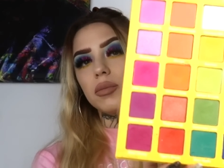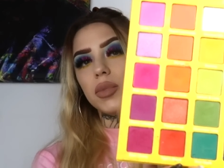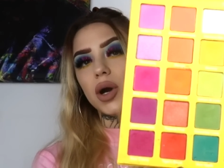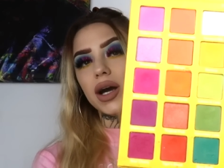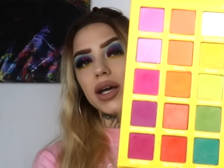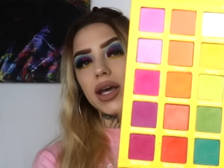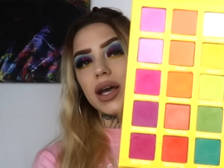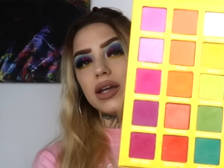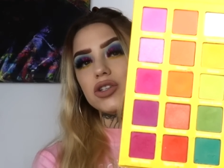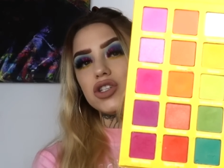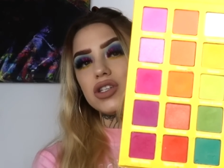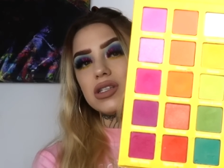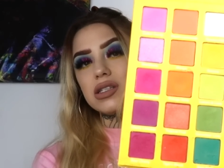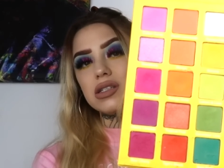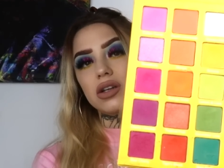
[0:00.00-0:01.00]
But again,
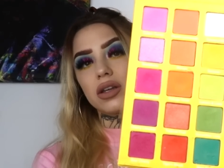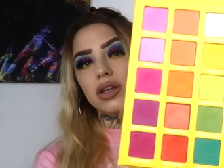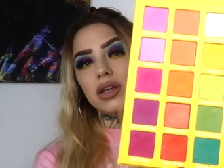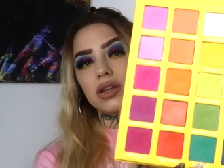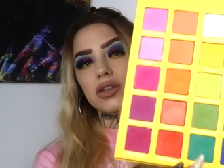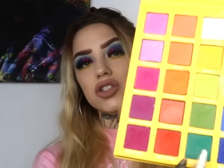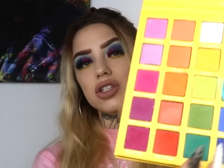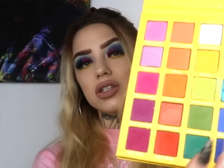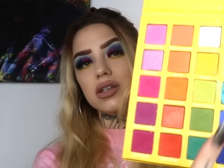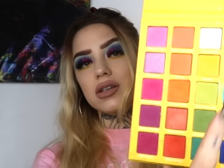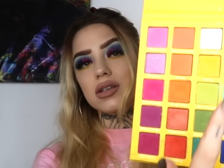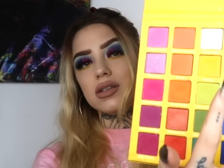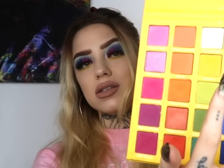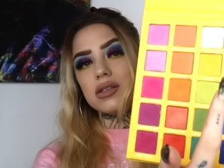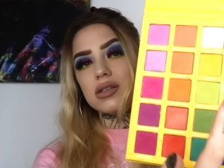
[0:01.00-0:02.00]
she's stunning. She
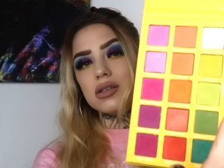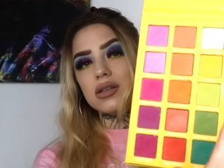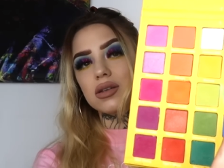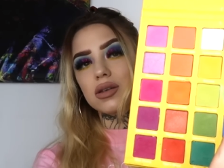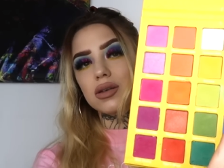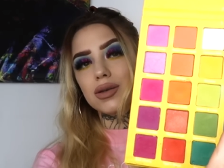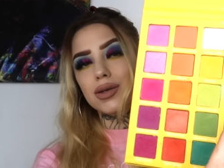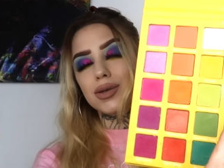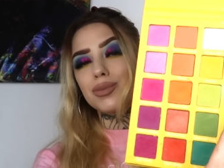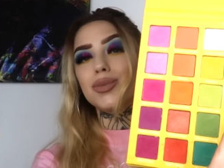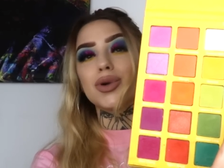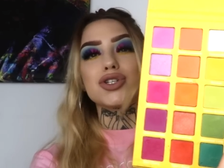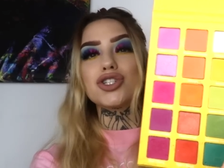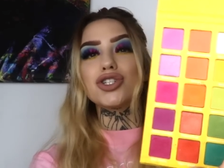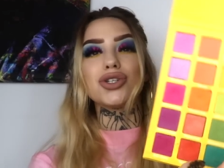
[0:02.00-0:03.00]
is
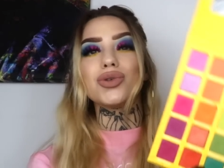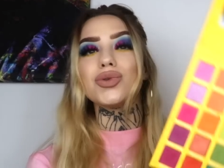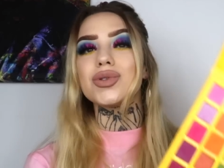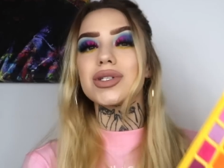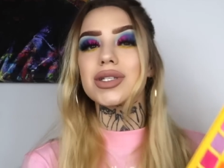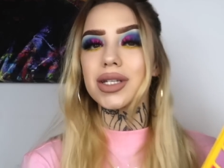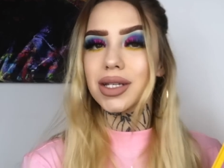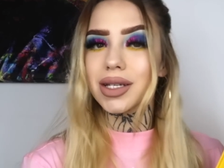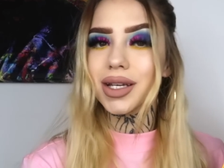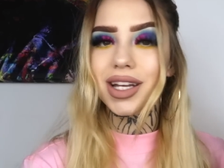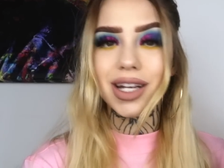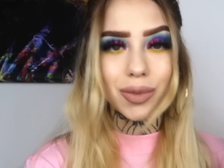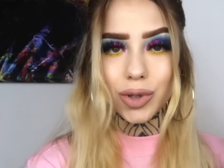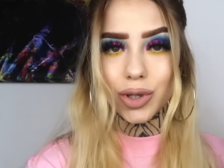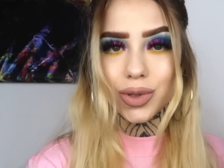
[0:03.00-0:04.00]
much used
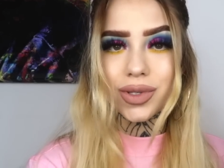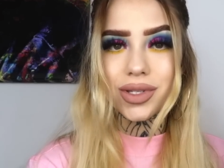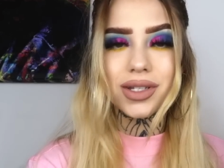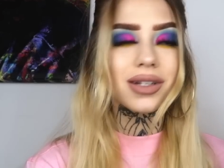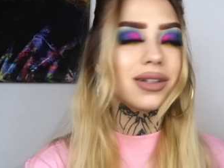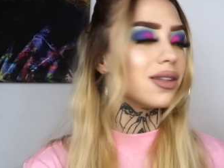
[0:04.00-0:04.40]
and abused,